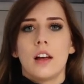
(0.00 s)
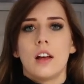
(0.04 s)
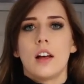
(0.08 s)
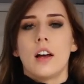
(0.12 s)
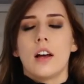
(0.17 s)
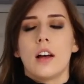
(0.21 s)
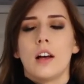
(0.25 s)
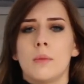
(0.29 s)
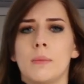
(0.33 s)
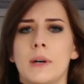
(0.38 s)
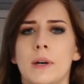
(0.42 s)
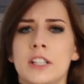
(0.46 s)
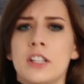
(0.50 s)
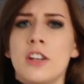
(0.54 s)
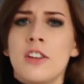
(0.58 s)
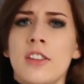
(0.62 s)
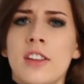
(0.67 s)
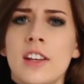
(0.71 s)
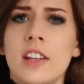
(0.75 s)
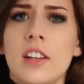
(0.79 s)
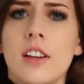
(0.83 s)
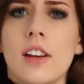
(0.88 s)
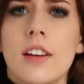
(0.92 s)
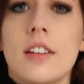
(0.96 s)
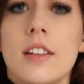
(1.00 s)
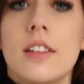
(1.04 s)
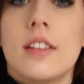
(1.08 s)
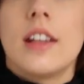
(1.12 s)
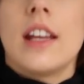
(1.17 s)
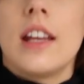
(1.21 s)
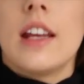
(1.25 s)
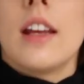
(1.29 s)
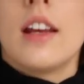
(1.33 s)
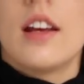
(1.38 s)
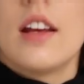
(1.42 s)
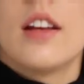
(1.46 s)
I don't think you can
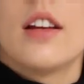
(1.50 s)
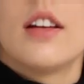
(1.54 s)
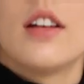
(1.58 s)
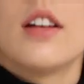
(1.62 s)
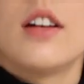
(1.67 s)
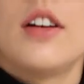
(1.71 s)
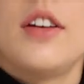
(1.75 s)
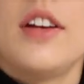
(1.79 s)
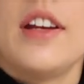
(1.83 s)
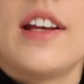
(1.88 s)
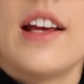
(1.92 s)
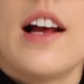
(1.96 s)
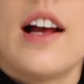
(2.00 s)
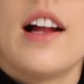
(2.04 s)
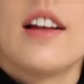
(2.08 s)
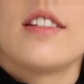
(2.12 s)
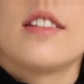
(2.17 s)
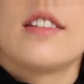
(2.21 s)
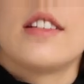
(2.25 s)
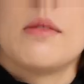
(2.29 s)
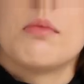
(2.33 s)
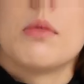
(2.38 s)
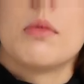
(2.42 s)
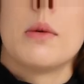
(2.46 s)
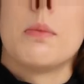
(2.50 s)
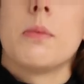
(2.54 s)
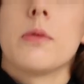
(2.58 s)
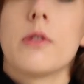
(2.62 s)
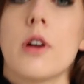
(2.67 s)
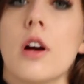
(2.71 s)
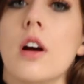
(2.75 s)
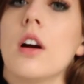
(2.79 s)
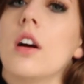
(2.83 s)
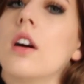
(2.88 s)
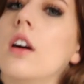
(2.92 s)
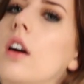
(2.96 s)
see, oh, you can see my
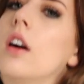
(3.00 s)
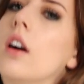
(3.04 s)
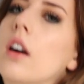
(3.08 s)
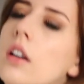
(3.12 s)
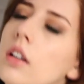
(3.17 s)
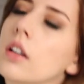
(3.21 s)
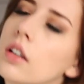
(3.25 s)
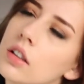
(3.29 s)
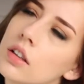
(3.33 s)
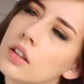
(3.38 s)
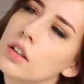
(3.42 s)
bra.